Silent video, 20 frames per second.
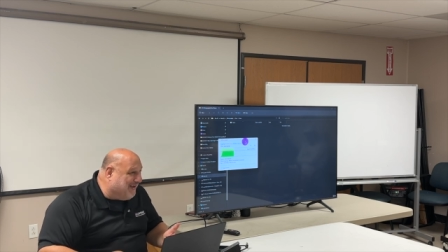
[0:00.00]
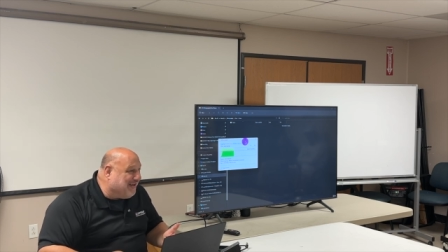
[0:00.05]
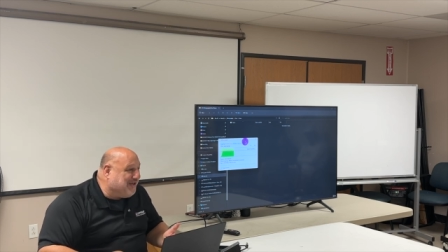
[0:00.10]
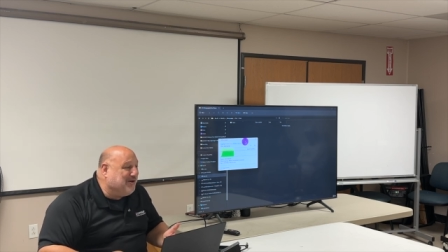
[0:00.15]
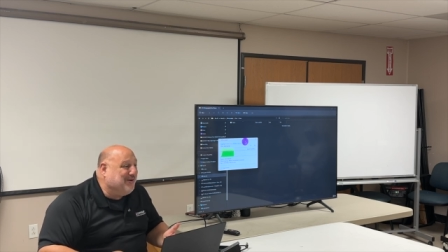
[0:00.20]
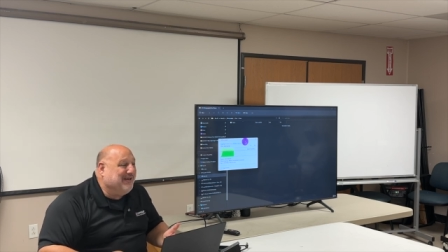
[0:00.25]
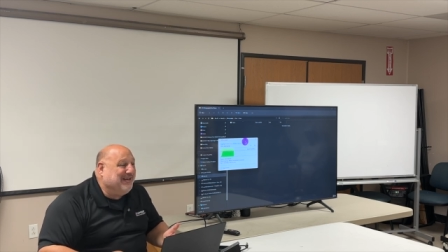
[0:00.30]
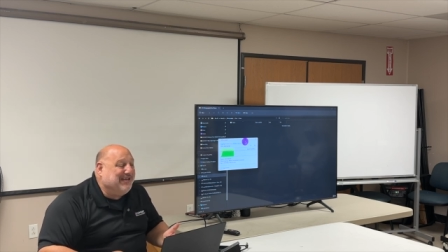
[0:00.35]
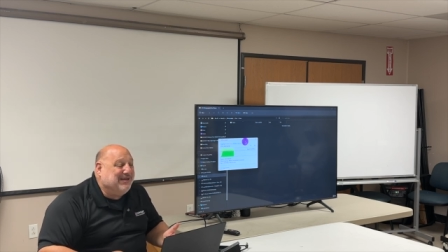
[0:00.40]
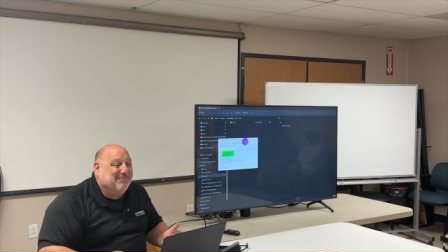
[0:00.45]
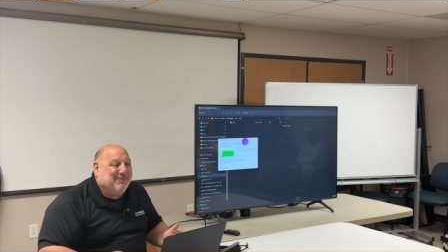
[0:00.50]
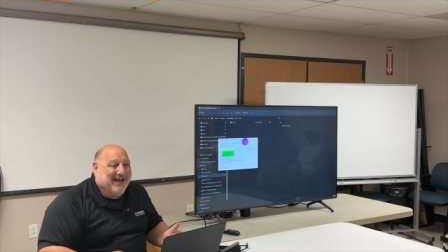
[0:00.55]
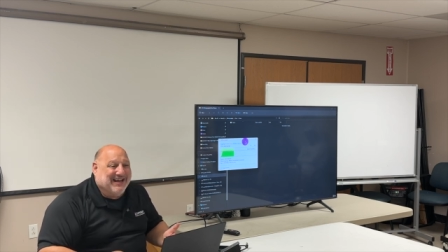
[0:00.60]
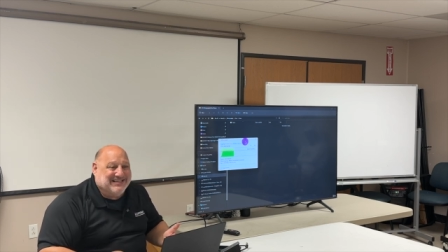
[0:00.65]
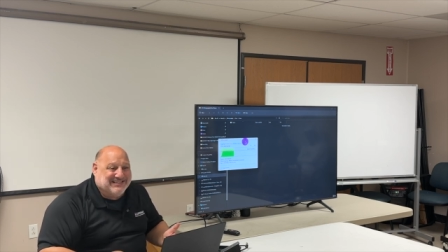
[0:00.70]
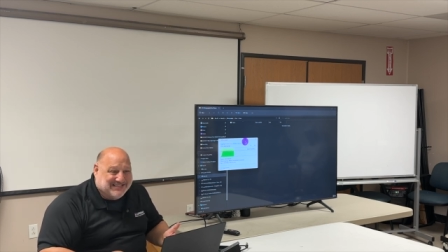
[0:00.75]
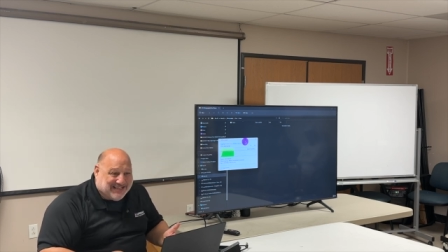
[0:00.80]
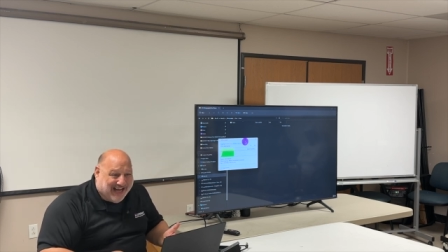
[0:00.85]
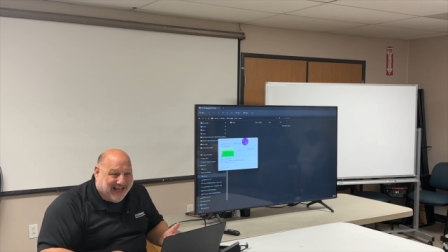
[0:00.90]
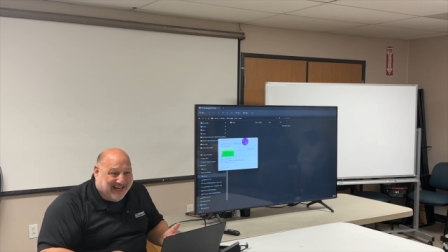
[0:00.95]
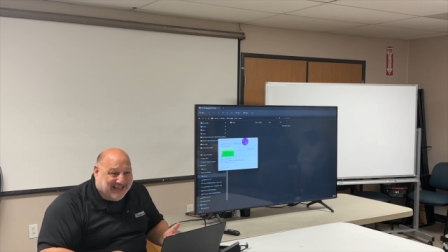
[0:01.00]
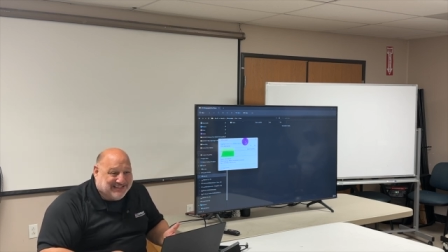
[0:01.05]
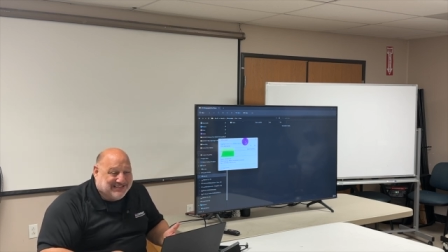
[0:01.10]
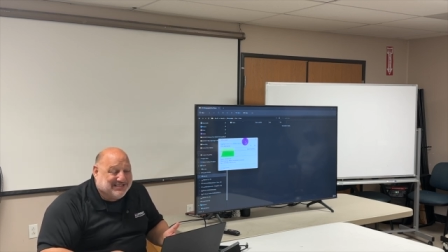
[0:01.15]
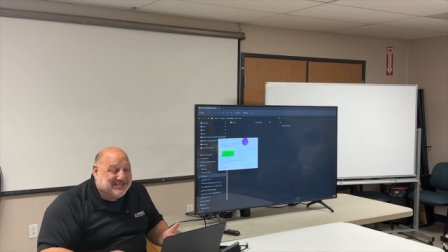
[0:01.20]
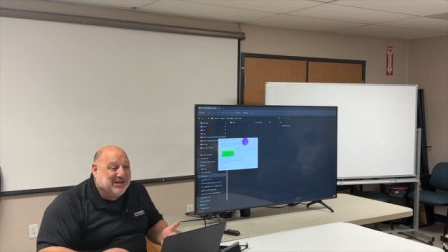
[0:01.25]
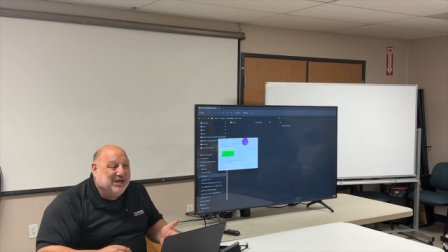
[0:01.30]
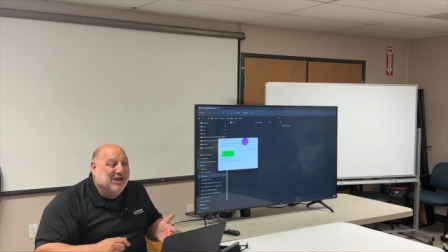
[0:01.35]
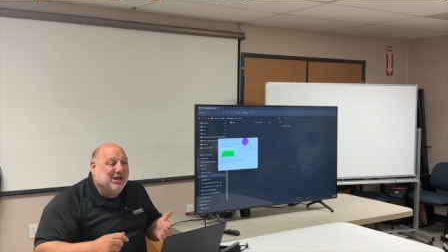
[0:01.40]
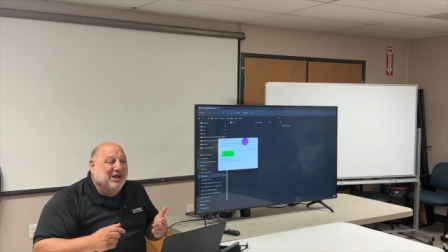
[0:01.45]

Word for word: You need to buy socks.